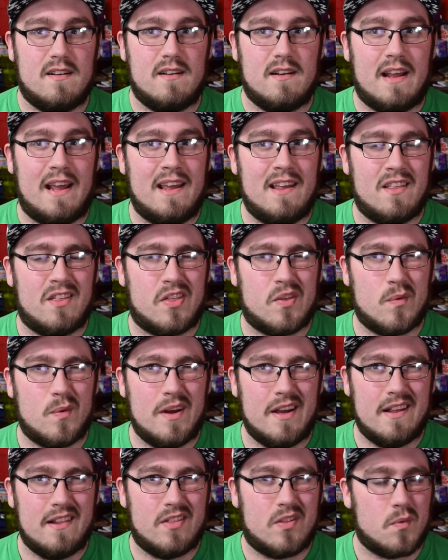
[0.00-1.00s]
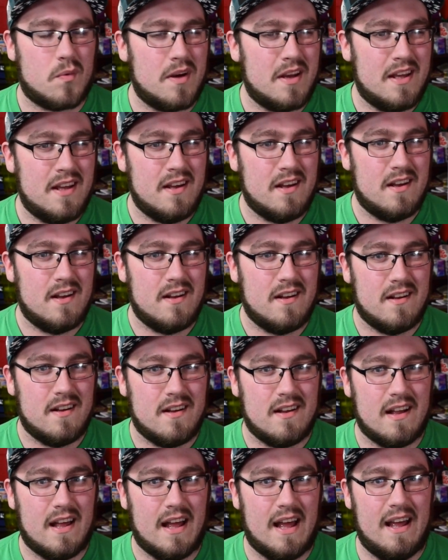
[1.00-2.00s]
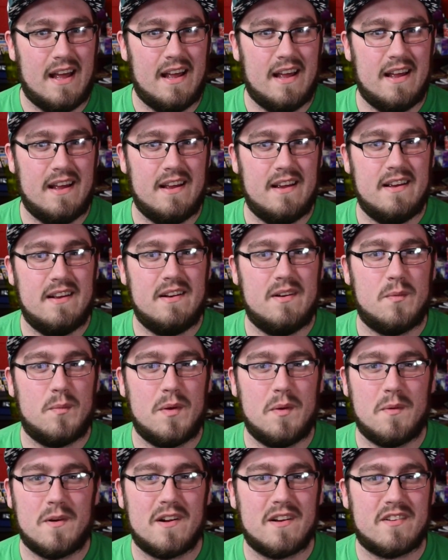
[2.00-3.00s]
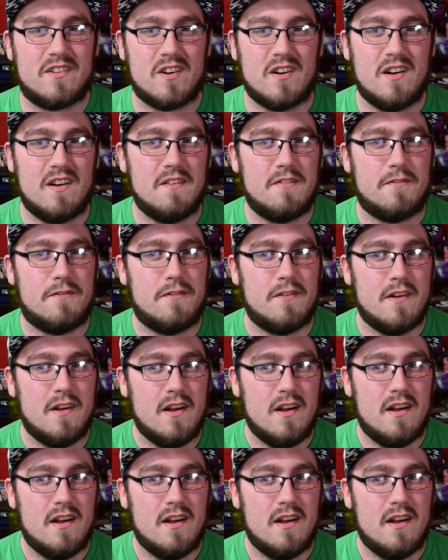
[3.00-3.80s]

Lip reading: 8-3-3, and we weren't sure if